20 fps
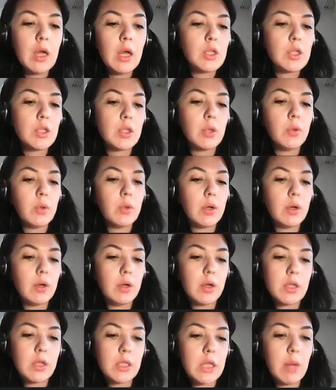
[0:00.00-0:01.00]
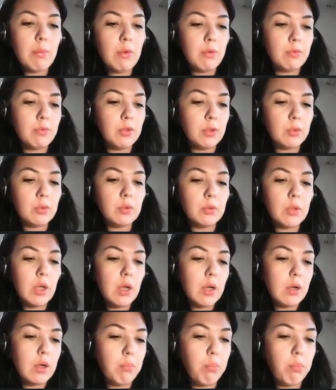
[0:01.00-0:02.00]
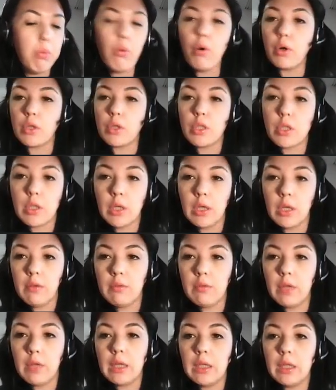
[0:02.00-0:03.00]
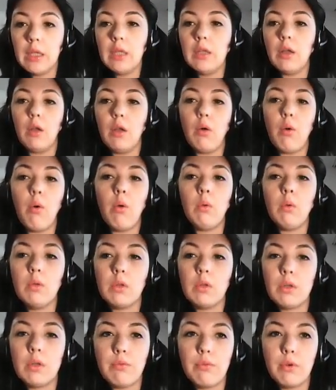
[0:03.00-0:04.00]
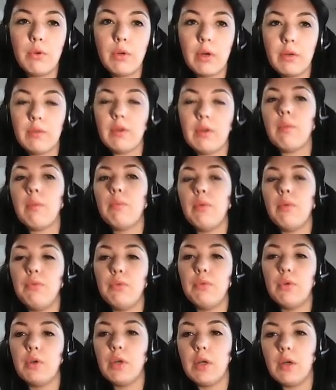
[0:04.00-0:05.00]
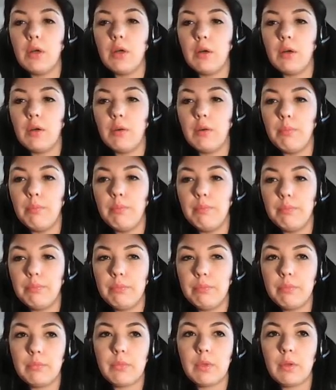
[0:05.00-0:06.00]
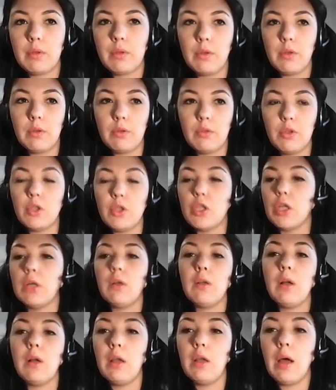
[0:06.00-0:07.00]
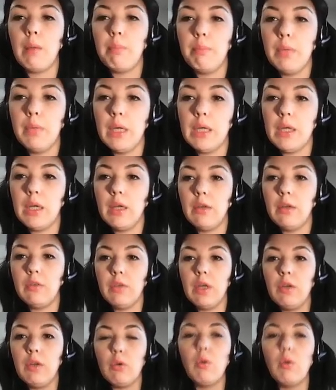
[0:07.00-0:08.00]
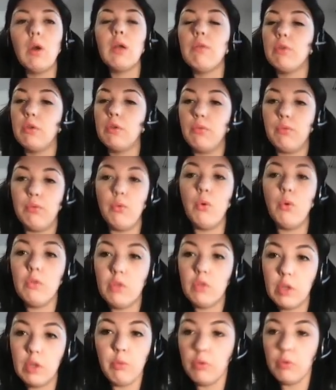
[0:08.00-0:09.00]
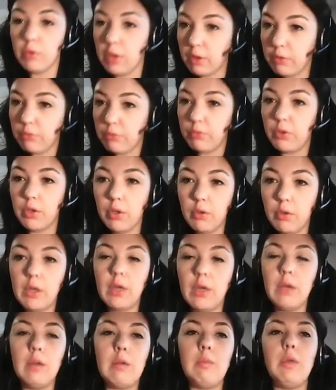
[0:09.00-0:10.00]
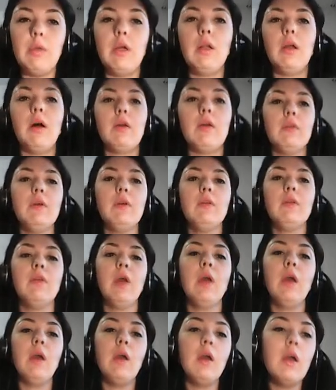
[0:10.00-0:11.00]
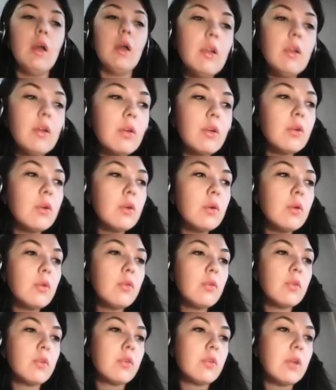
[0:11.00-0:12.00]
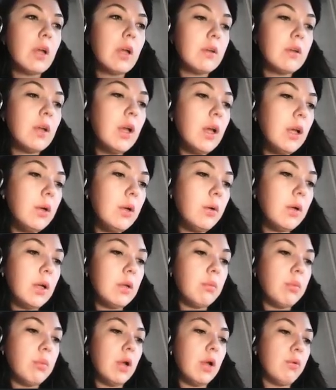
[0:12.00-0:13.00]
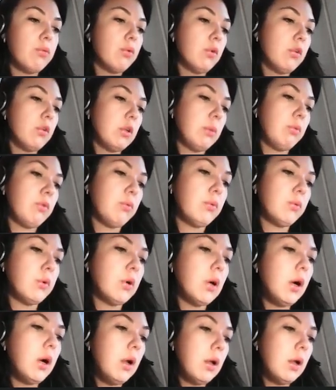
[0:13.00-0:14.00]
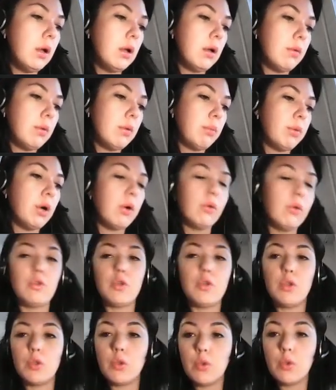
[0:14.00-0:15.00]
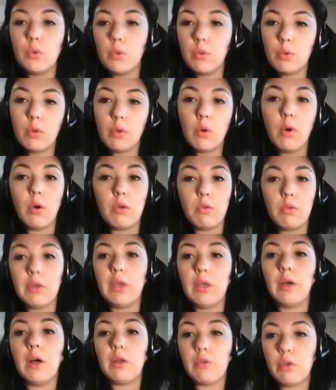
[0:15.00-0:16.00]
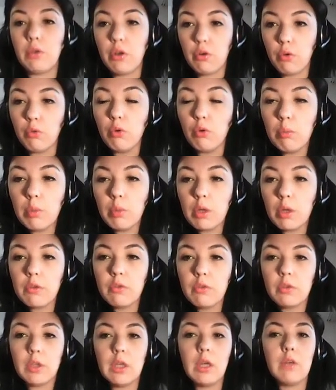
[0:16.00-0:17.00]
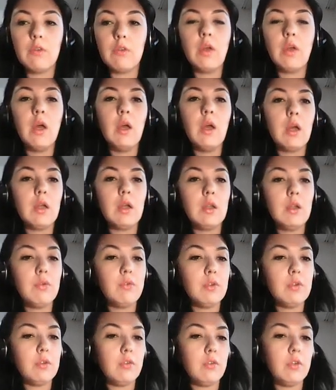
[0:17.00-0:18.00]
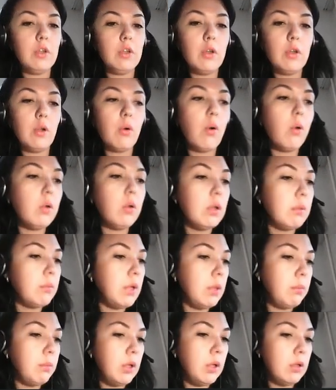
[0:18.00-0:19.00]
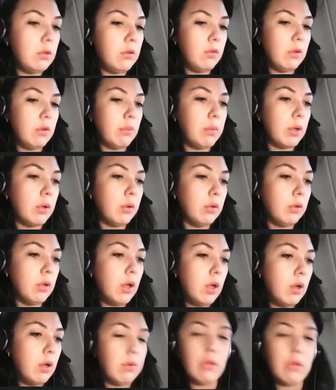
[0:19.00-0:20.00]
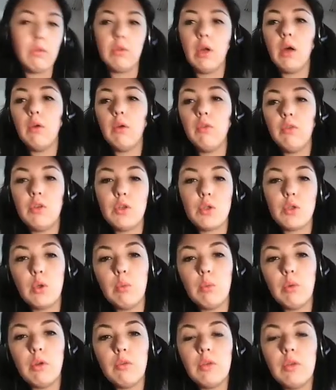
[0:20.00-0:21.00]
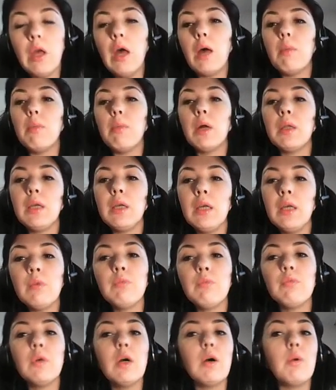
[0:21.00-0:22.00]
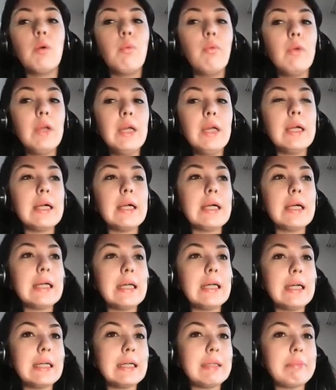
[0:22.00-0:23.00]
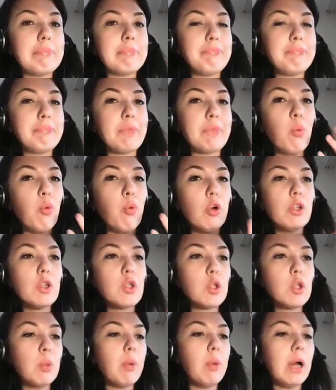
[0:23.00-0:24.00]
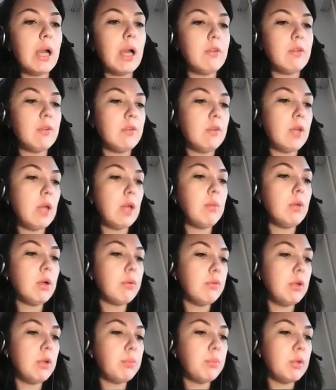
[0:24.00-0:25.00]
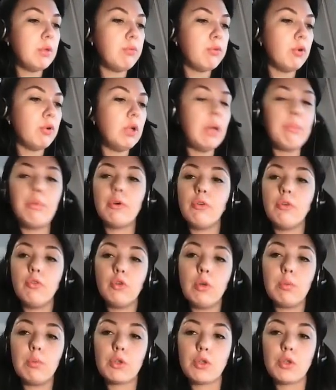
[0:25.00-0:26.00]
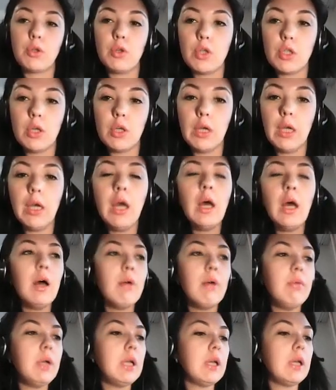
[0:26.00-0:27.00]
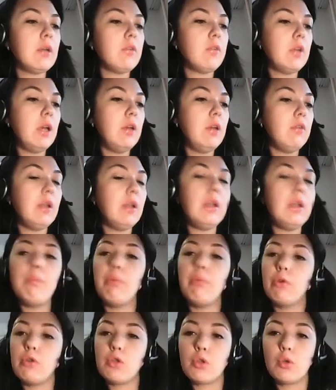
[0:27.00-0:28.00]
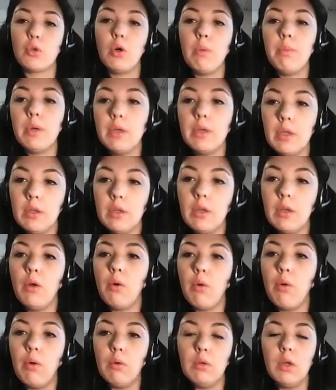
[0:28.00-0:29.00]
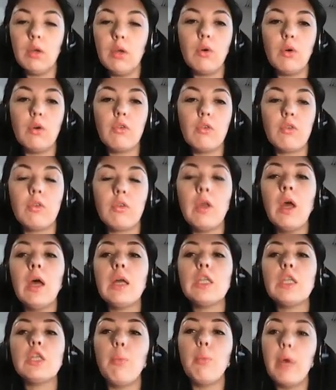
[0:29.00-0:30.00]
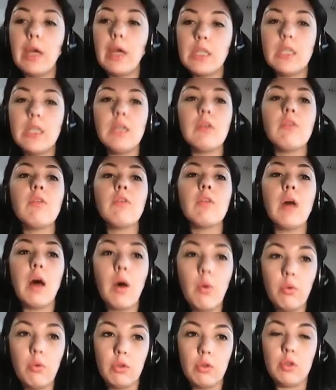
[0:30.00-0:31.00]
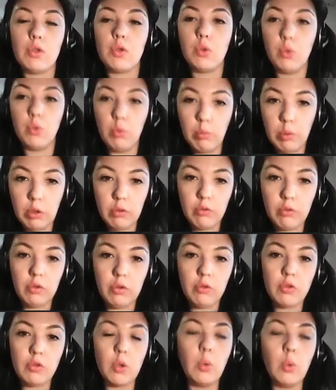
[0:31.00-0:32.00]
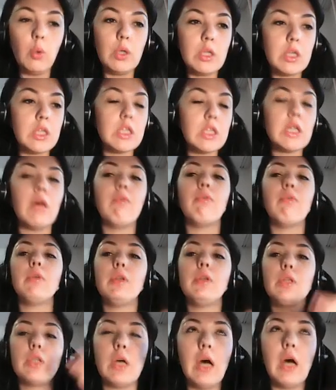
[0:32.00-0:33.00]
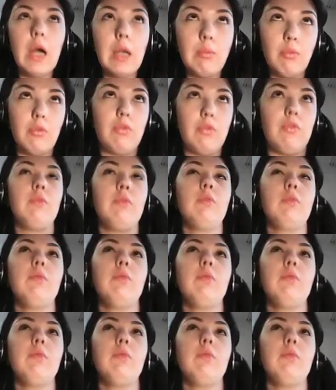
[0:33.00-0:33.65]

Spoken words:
So some of you bought, yes, like needle holder, for example, for surgical club meetings, yes, or even forceps, yes, for your anatomy classes, and you know that you can buy forceps for about 200 or 300 rubles, yes, and if it is needle holder, maybe it is about 1,000 rubles. But if we want to buy the same equipment for laparoscopic surgery, we can say that laparoscopic needle holder costs 20,000 rubles, so it is several times,